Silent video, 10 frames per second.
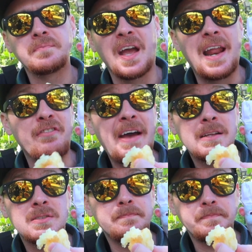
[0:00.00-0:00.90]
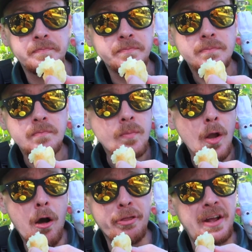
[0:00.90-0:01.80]
And I've had
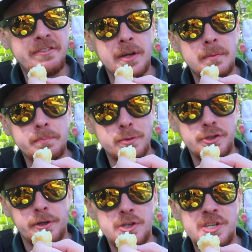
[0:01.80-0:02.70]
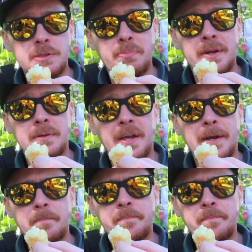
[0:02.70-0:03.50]
authentic Brazilian cheese bread. Like,